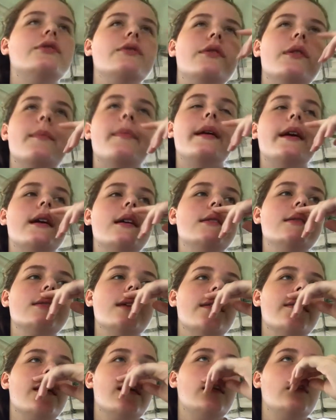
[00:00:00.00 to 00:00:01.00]
do the bands
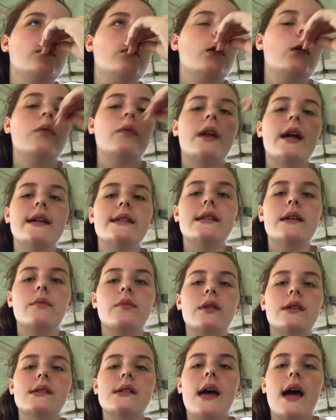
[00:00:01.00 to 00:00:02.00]
and then what I did
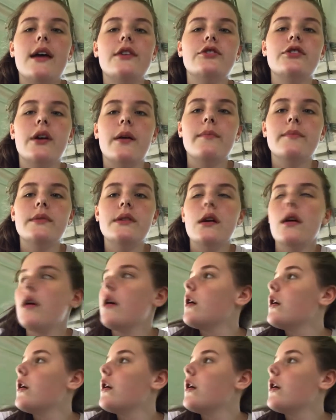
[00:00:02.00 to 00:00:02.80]
was I jumped